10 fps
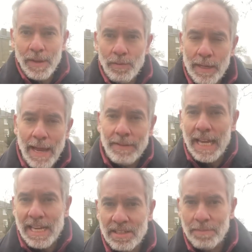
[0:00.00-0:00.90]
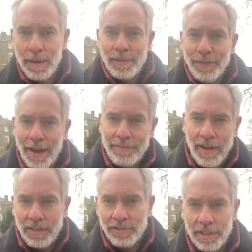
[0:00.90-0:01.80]
whenever the S&P
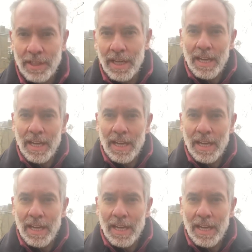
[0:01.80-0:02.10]
500